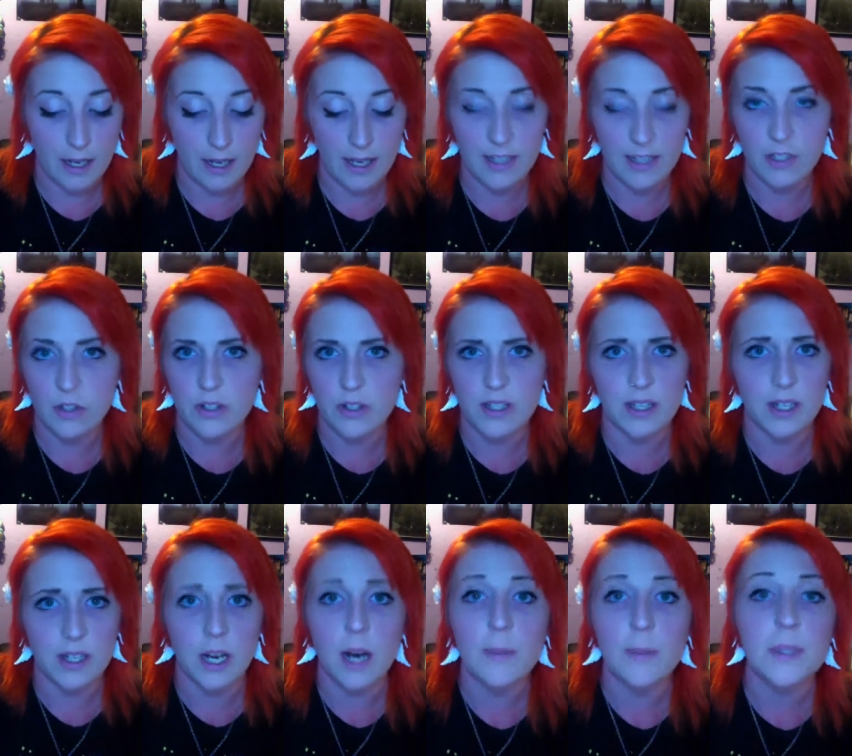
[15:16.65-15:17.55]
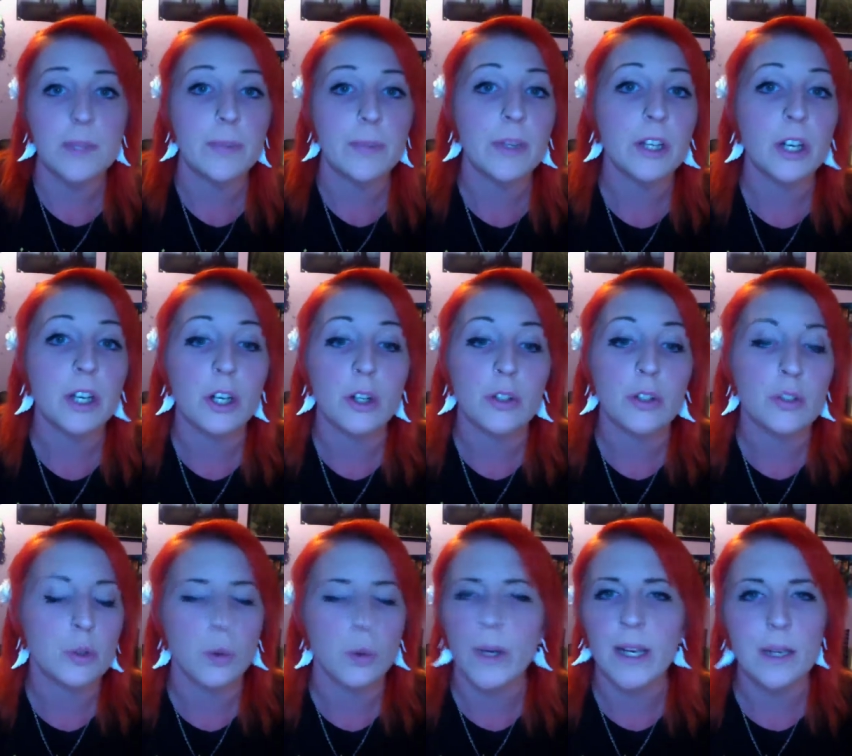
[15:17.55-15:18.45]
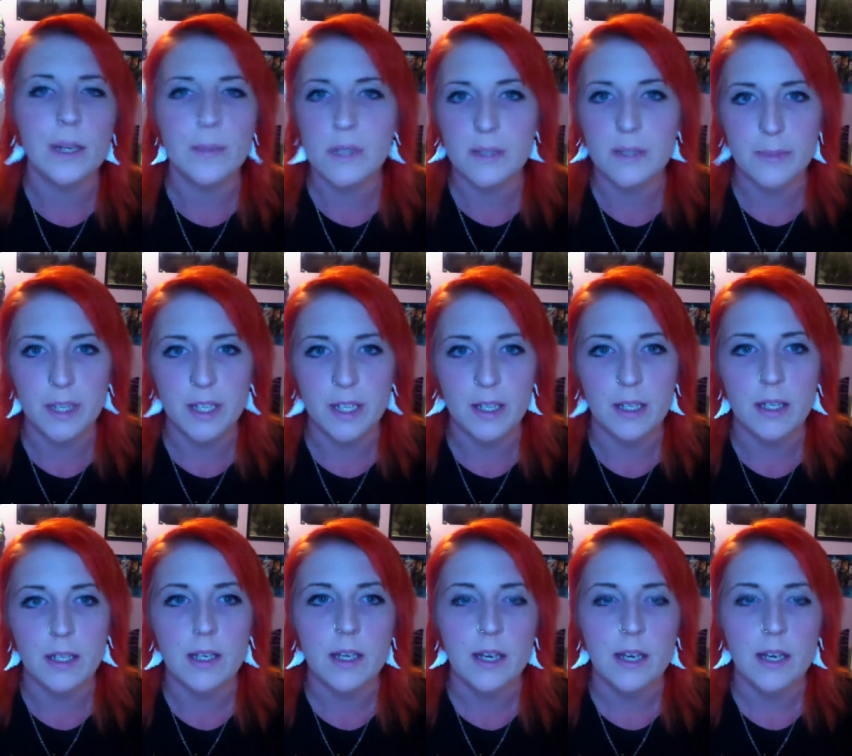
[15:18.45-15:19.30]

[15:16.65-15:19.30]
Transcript: answers in the comments below. Tweet them to me.